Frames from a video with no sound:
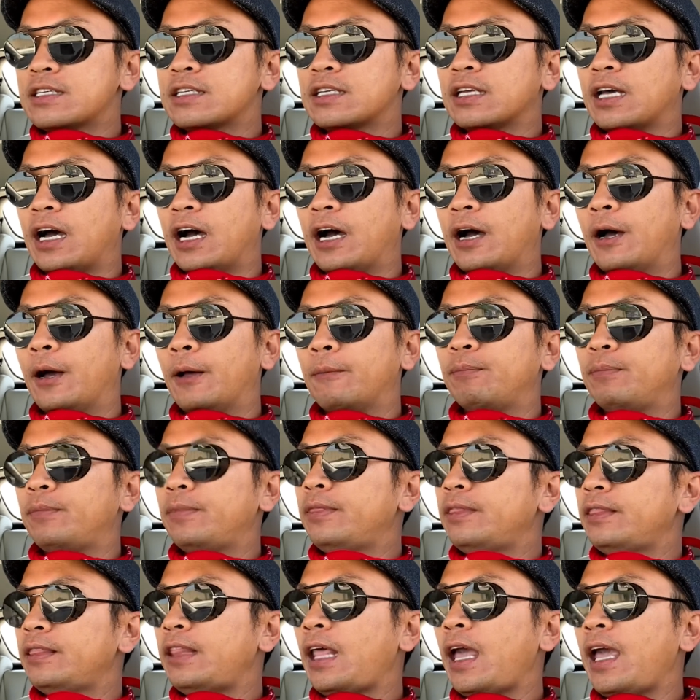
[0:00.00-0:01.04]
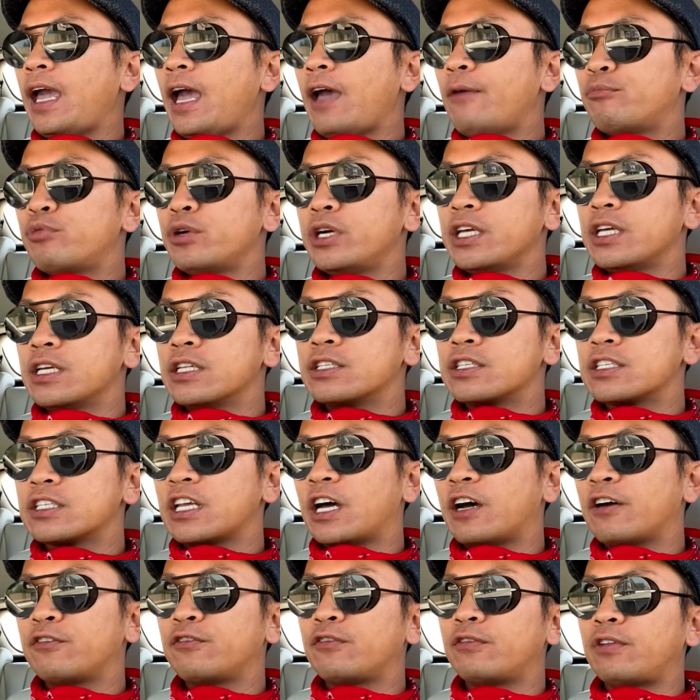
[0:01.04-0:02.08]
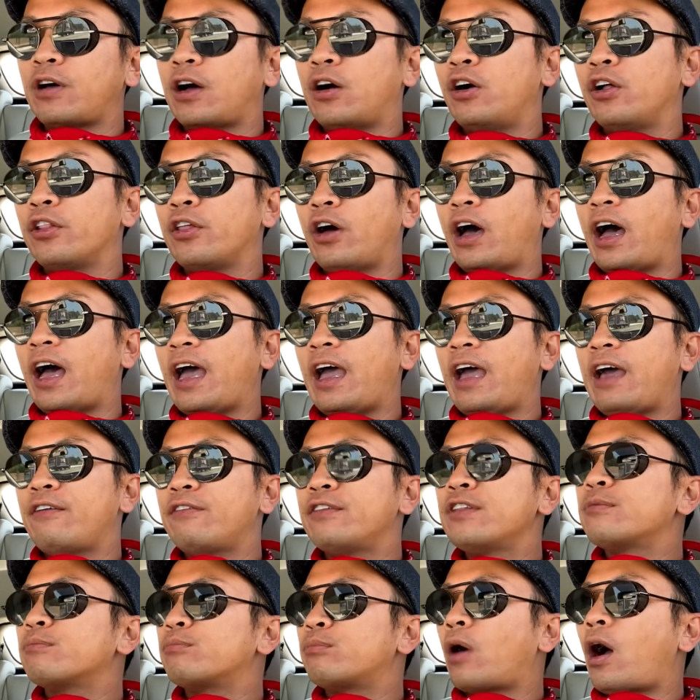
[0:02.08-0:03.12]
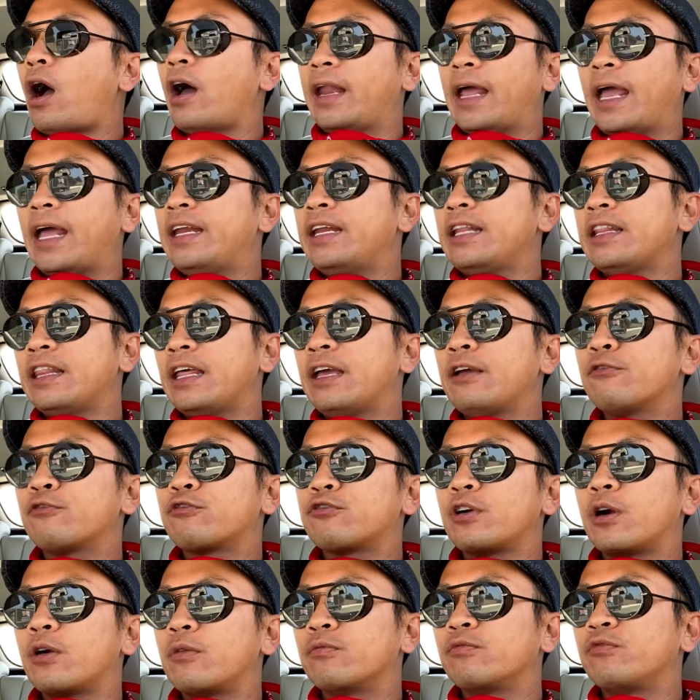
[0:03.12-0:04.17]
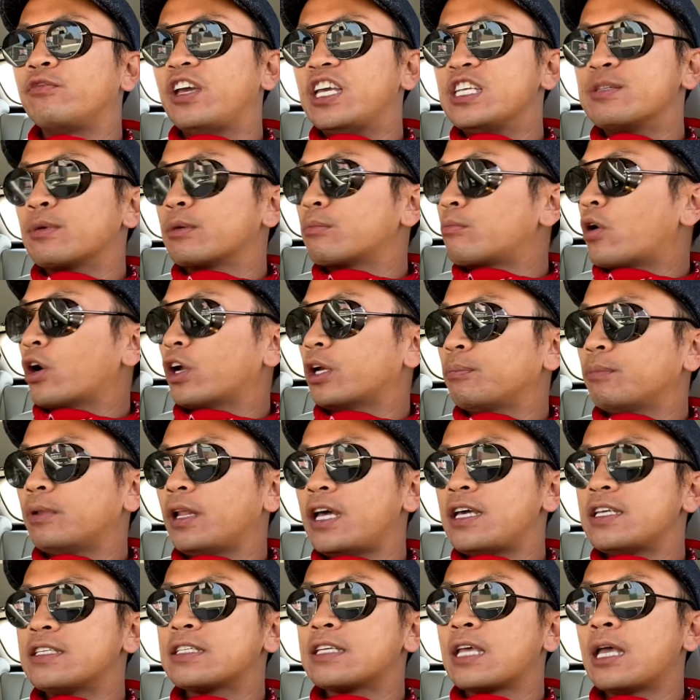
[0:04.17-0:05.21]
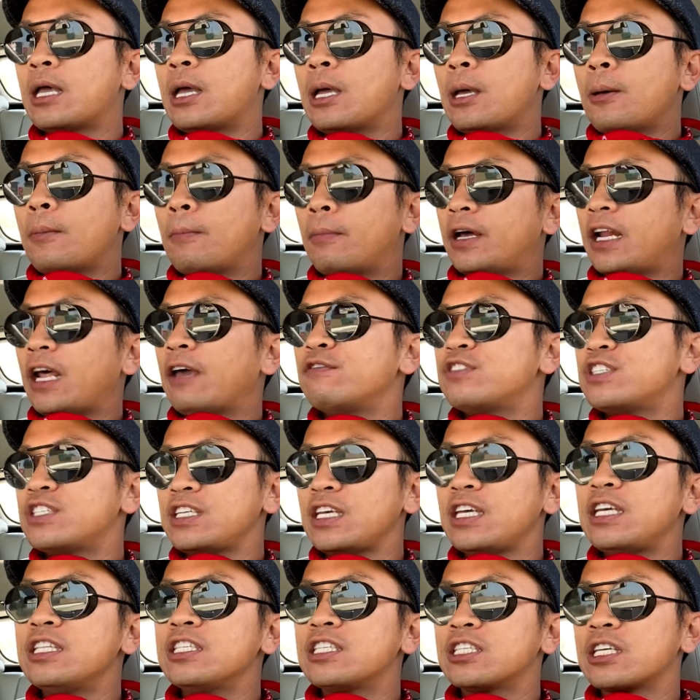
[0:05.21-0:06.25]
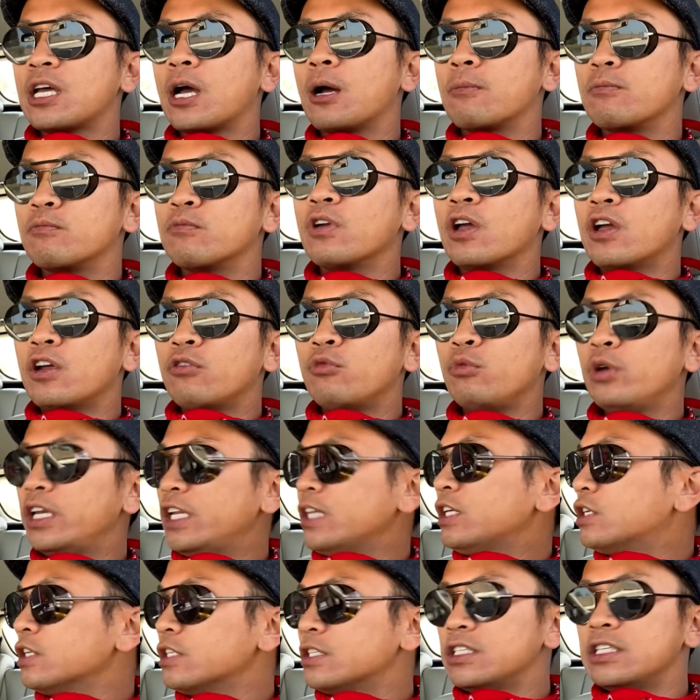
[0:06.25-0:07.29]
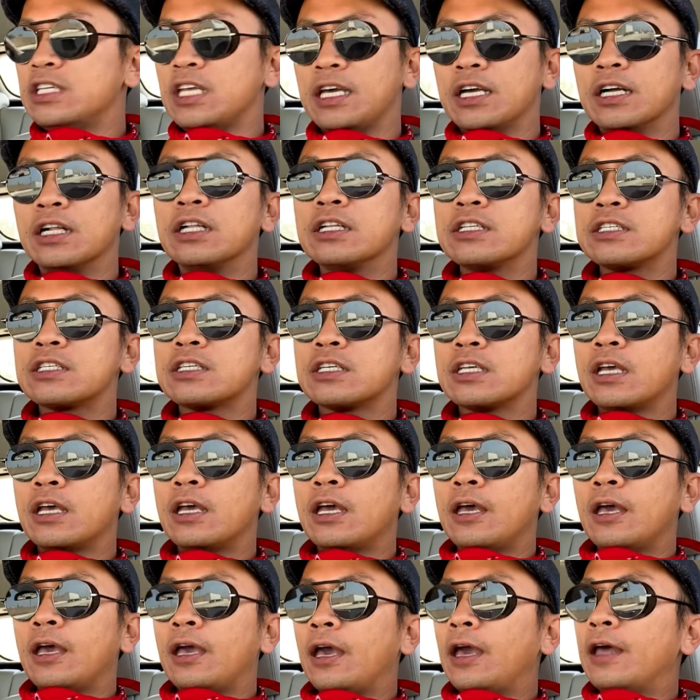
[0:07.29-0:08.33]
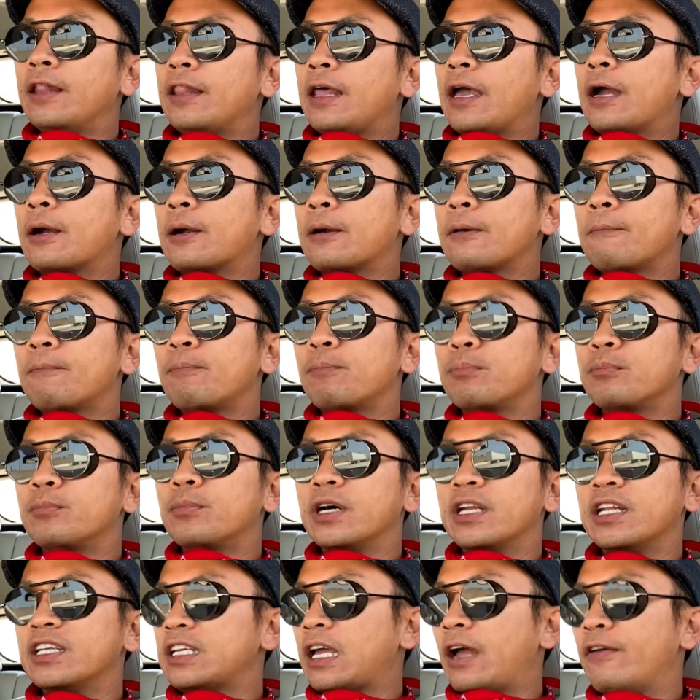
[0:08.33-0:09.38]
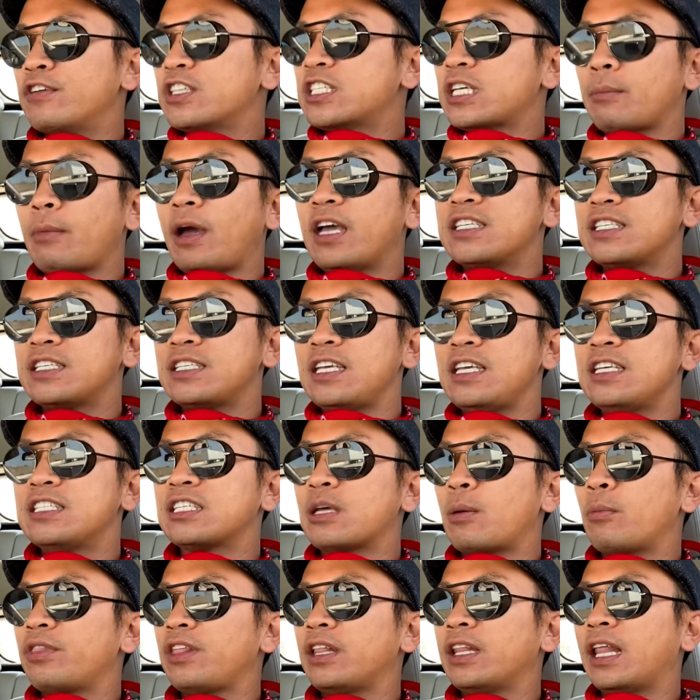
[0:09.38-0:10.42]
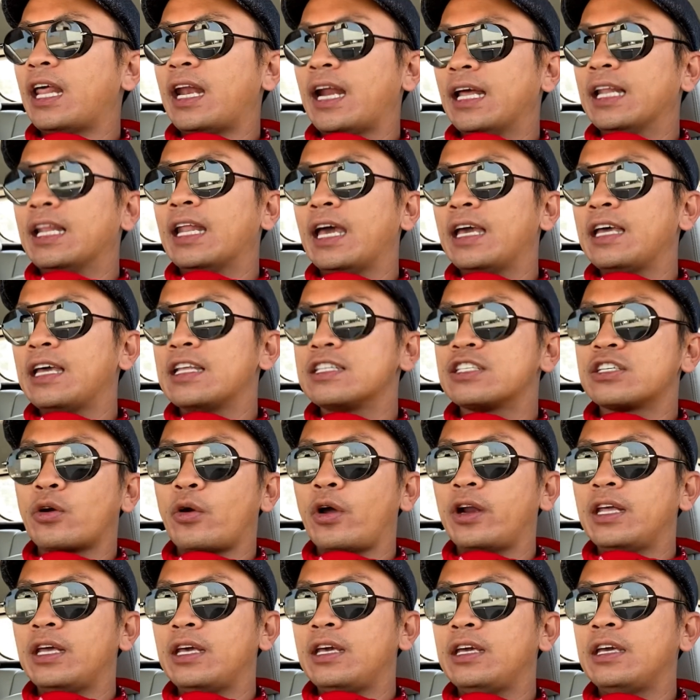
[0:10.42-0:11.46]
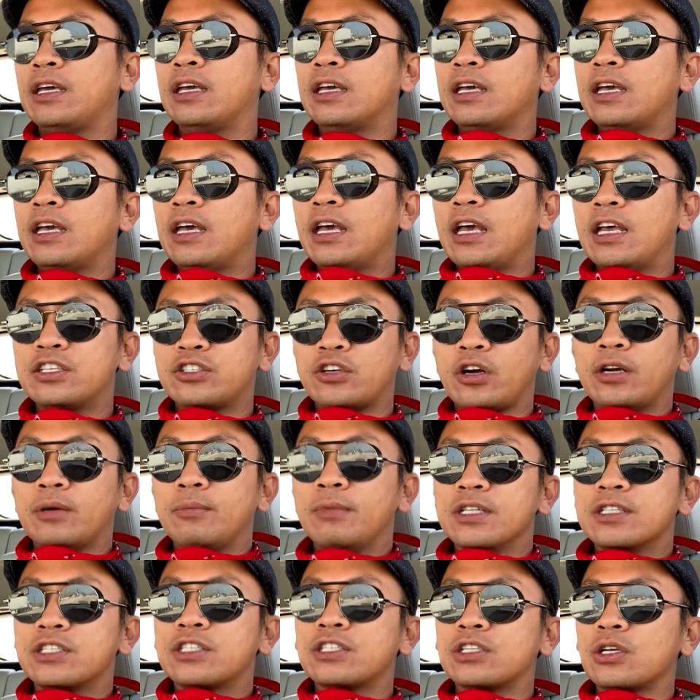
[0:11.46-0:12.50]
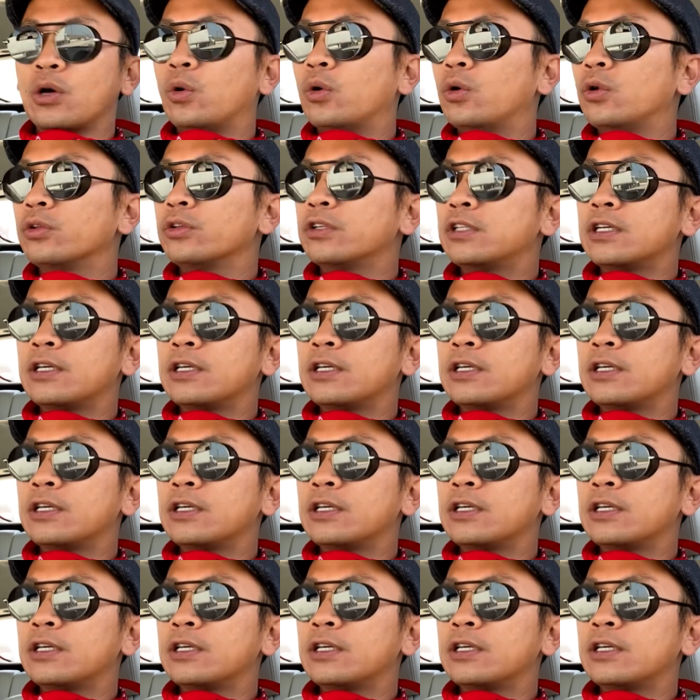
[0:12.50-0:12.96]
Um, they have pretty good stuff, although I haven't bought anything from Facebook Marketplace, but I've seen some really good deals in there. But every time I see something that I like, it's already it's already been sold.